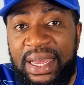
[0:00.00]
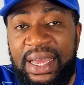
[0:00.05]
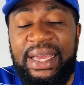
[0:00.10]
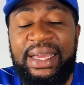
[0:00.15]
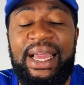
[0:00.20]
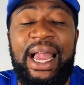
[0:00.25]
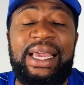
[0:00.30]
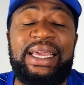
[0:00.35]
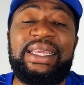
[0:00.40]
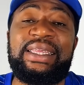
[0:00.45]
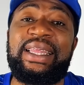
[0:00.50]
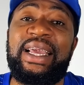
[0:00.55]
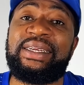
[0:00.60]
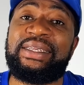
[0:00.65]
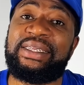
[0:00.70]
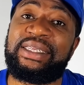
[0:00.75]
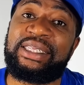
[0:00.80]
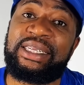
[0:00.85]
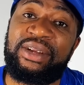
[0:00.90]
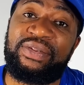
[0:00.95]
Can he take the
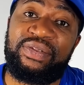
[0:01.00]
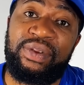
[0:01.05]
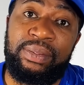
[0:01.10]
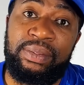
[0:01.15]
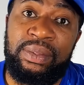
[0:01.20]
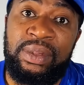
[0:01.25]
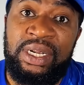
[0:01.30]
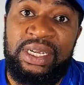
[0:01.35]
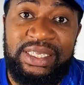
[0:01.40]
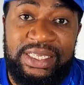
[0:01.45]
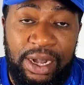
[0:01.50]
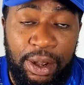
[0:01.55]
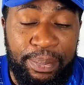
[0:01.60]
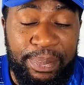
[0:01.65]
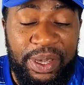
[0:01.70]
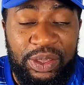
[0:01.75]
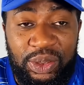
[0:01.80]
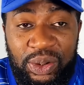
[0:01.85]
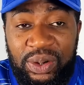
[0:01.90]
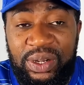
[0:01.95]
shirt from João
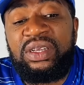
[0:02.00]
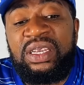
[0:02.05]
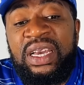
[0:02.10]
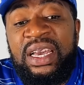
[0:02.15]
Pedro?